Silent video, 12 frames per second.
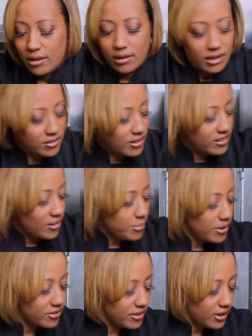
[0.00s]
because these have
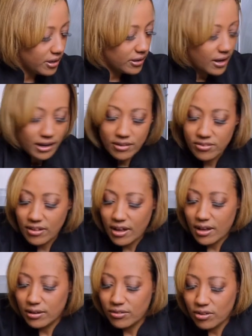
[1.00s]
been sitting, like I said.